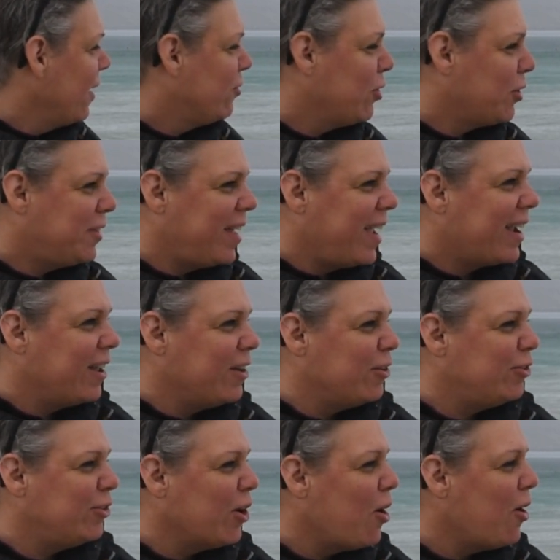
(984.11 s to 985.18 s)
Just taking a
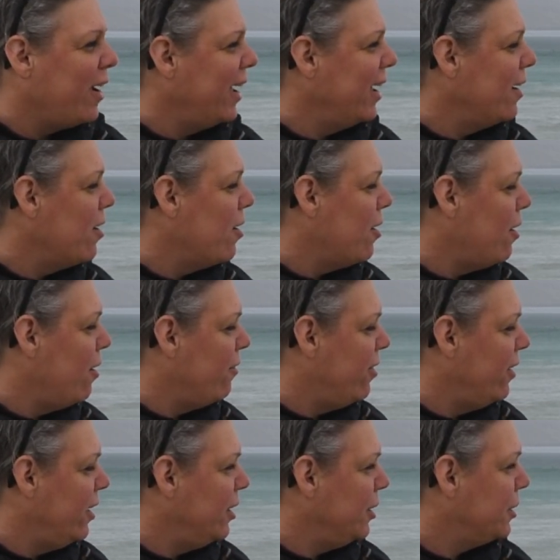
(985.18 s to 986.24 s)
shot here of
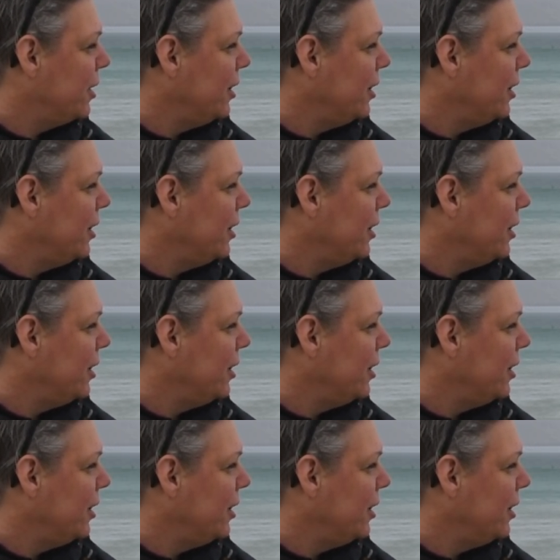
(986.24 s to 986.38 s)
these